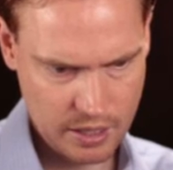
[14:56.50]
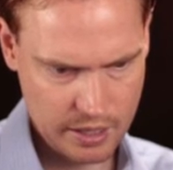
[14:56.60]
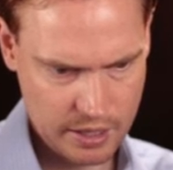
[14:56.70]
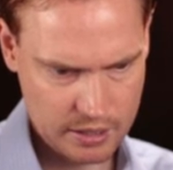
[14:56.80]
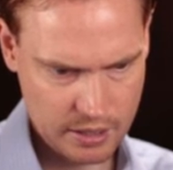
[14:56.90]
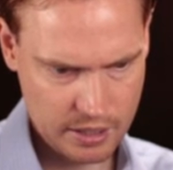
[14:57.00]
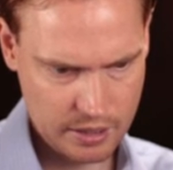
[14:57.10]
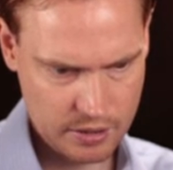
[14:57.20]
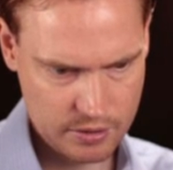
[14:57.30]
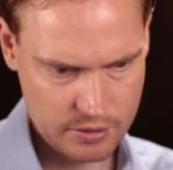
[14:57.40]

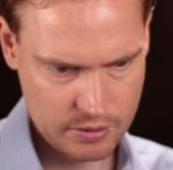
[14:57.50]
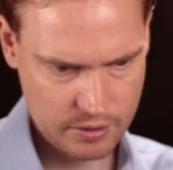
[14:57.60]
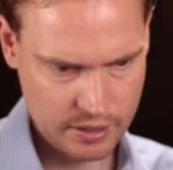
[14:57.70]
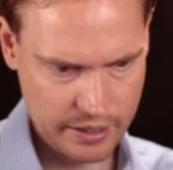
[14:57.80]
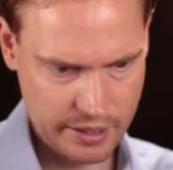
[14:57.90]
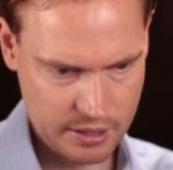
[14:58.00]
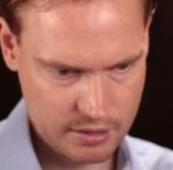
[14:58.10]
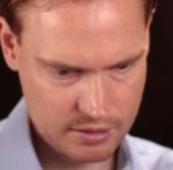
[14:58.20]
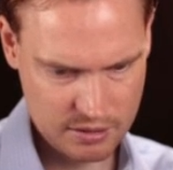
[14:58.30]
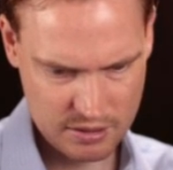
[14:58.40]
AKO.A.
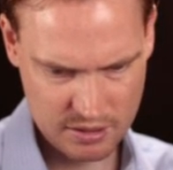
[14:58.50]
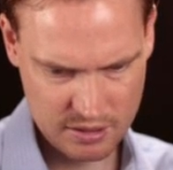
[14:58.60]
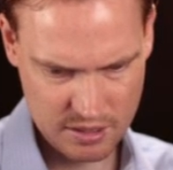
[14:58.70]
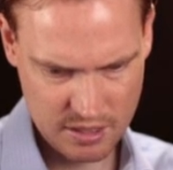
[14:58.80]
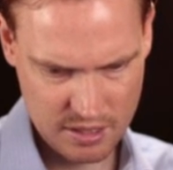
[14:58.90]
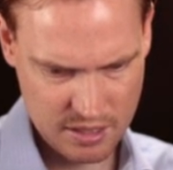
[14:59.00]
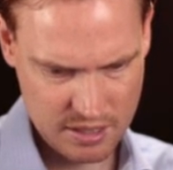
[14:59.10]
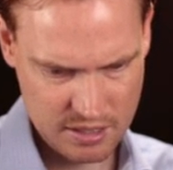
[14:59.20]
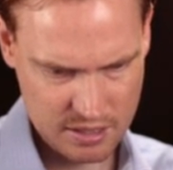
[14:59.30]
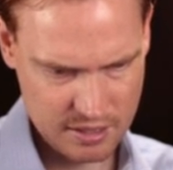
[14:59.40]

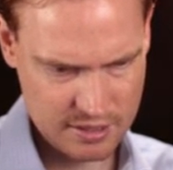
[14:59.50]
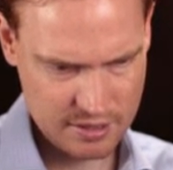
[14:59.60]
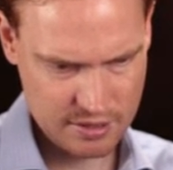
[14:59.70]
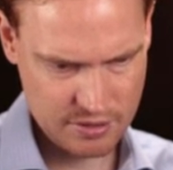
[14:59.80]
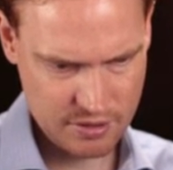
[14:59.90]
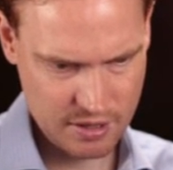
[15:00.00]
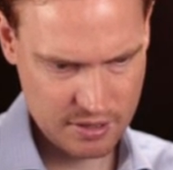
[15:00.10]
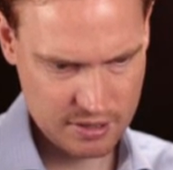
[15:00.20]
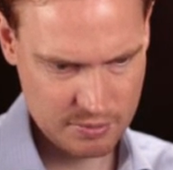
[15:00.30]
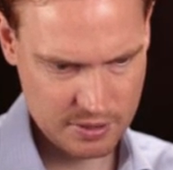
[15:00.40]
So let's just try
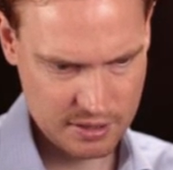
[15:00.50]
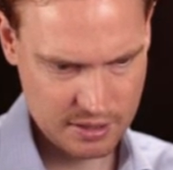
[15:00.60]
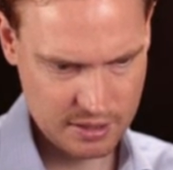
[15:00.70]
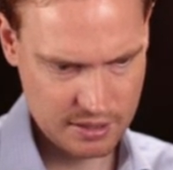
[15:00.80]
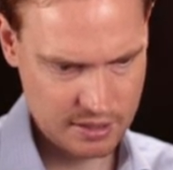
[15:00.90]
this particular